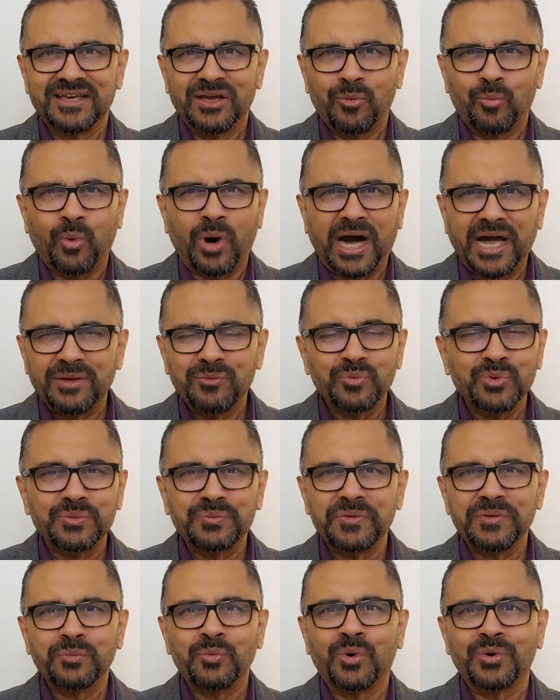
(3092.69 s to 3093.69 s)
Why would
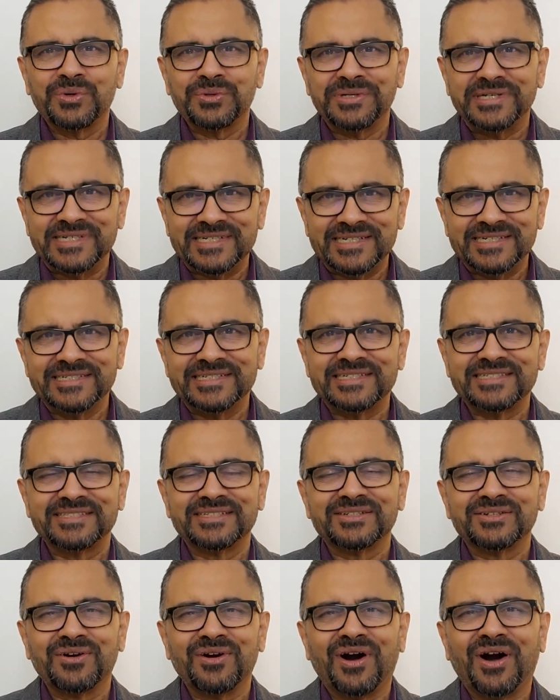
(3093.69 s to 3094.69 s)
we want to hurt
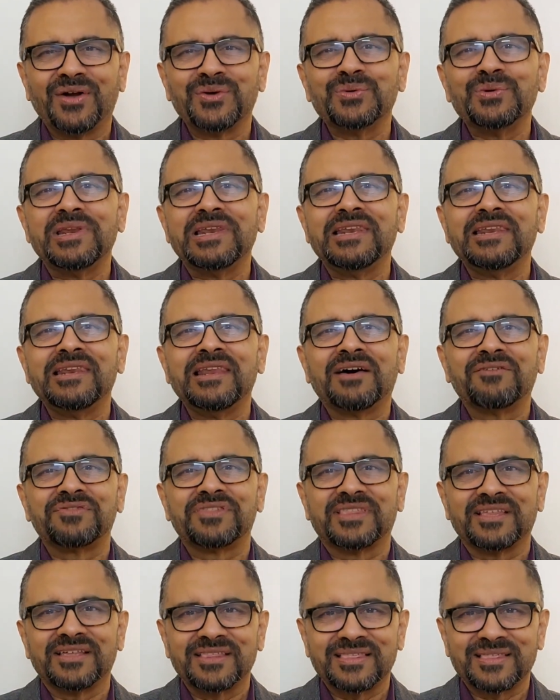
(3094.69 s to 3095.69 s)
the God who
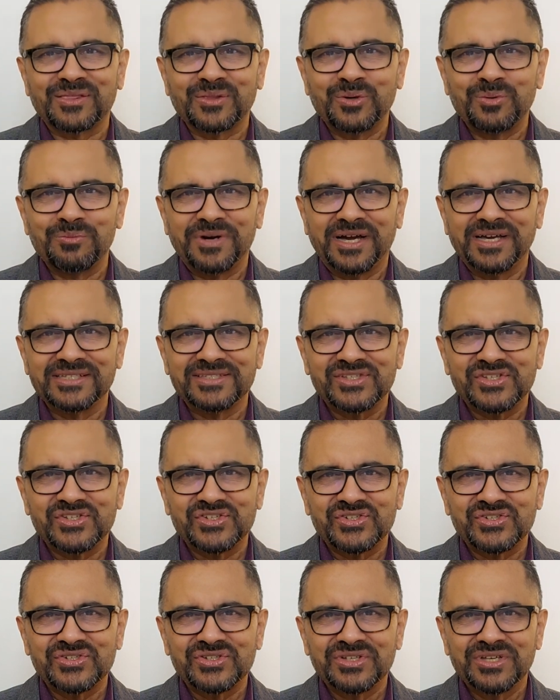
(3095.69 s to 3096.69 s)
loves us so
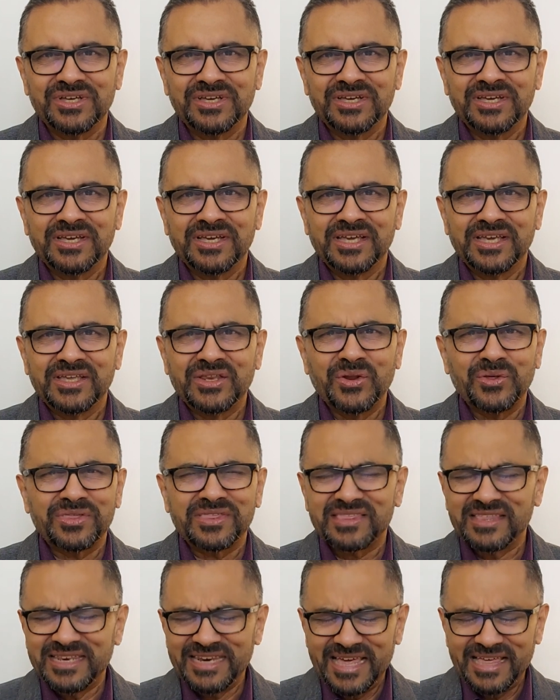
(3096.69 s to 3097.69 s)
much? You know,
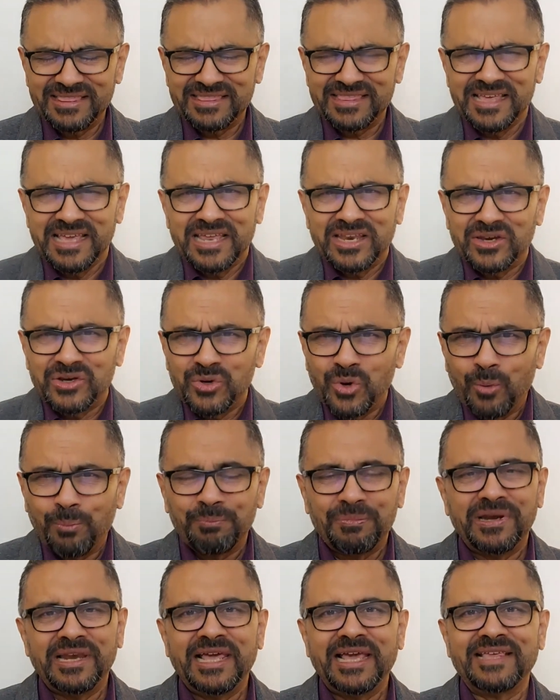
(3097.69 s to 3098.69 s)
sin has
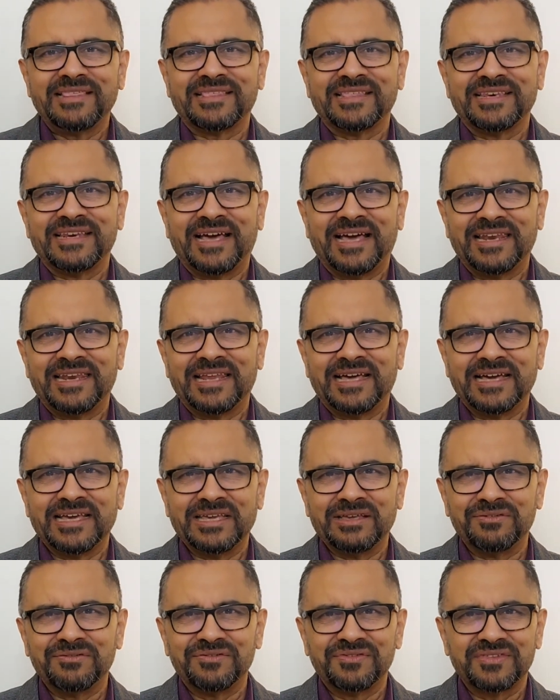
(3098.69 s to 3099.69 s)
no place in our
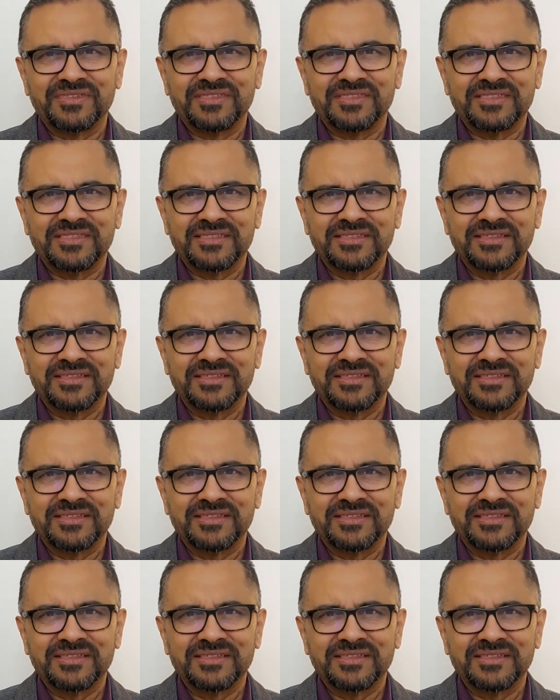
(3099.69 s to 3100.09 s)
lives.